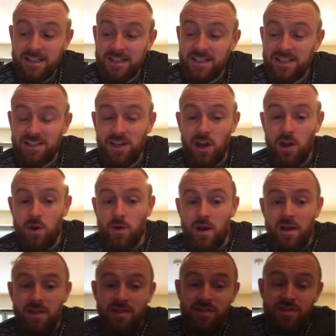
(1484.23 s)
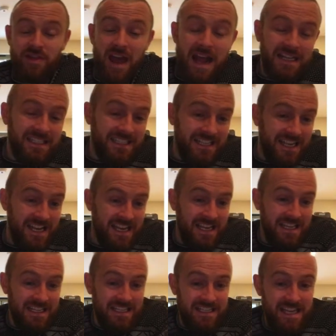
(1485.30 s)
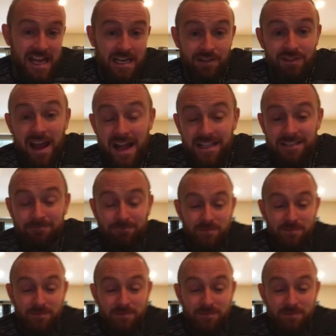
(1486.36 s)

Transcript: So that is the end of that.